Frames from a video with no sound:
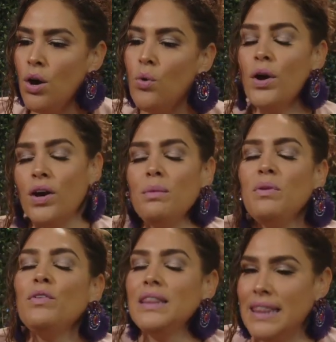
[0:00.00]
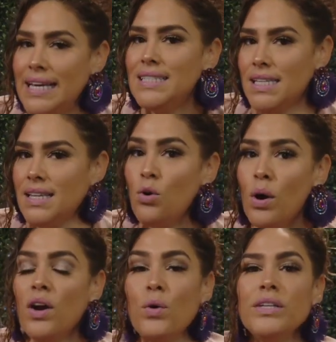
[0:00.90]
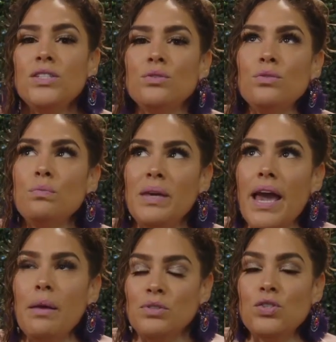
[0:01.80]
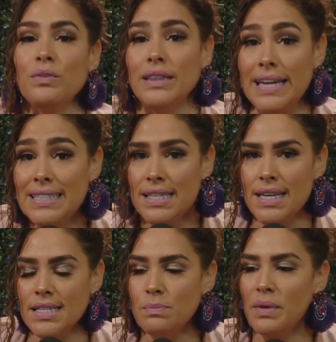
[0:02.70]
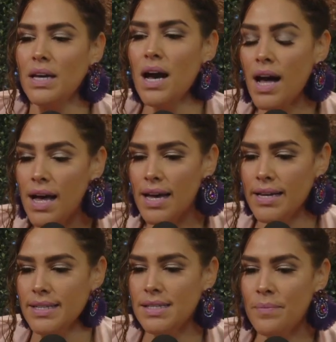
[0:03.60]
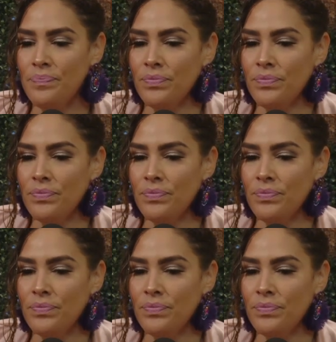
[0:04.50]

who are gonna be relate to who are going to be able to relate to this because